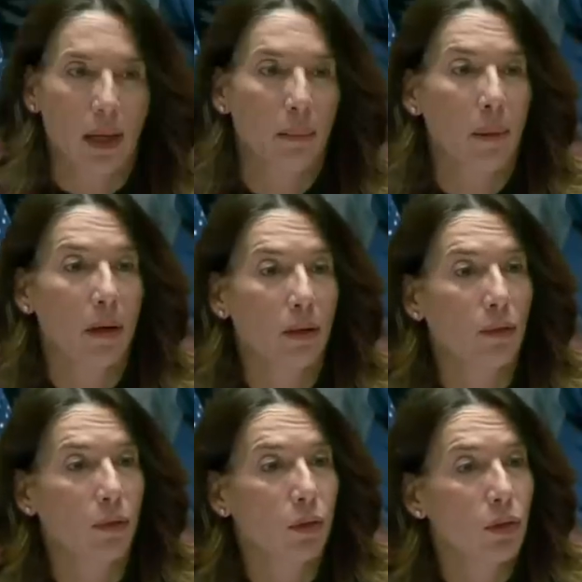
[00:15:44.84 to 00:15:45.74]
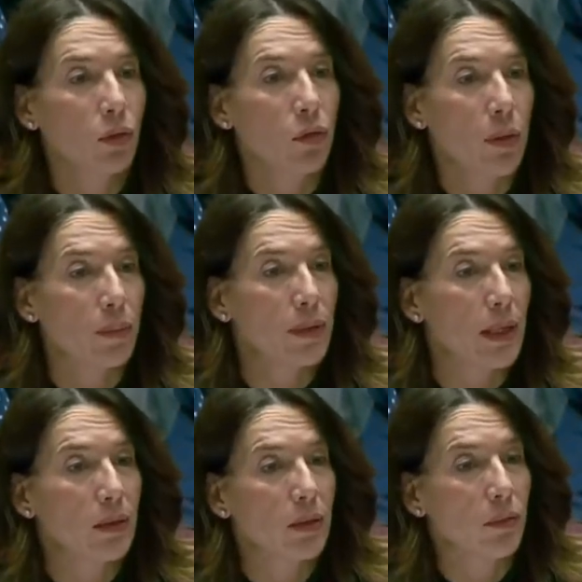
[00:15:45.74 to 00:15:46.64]
pass the floor to the
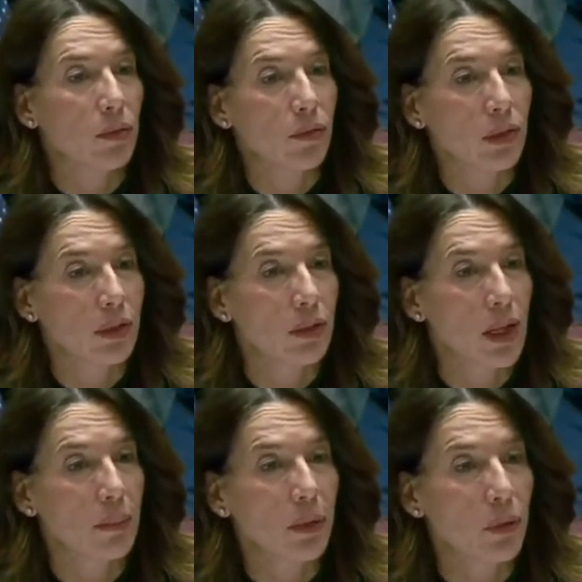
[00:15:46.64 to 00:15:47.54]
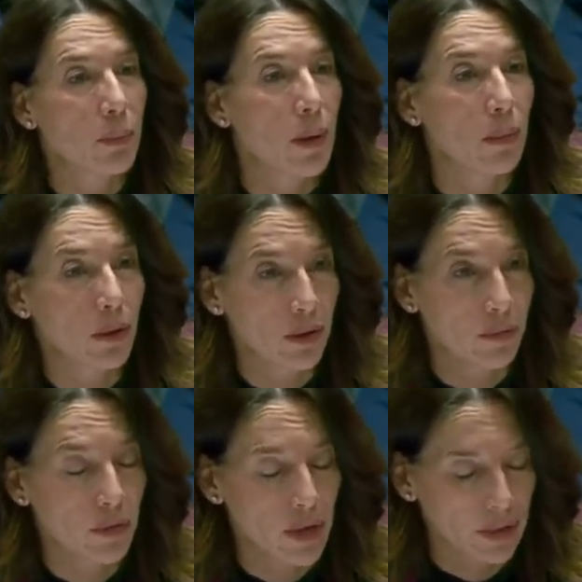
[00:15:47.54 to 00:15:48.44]
representative of the Islamic Republic
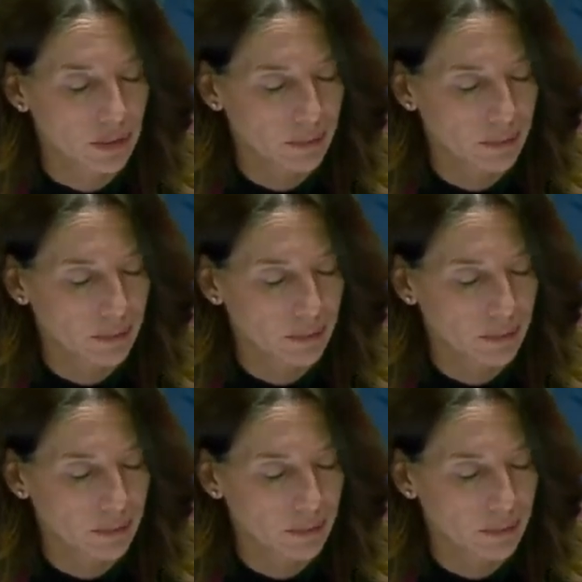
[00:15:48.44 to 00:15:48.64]
of Iran.